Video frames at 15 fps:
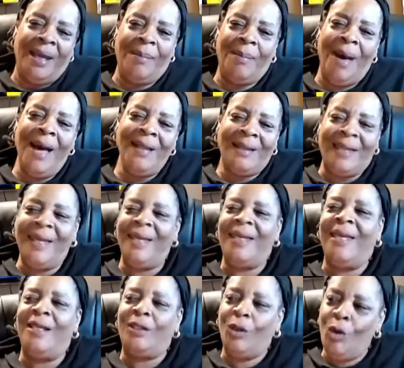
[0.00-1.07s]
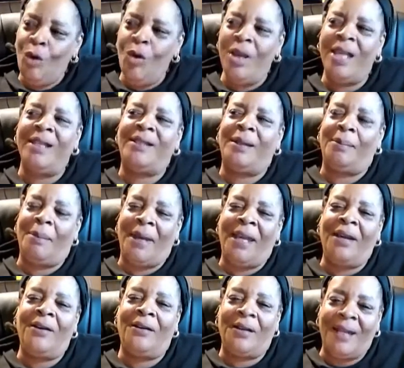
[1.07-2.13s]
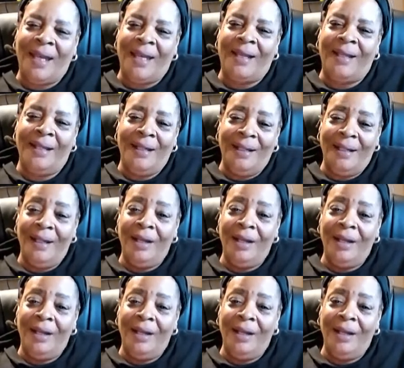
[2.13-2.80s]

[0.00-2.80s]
And my thing is, who is the marionette?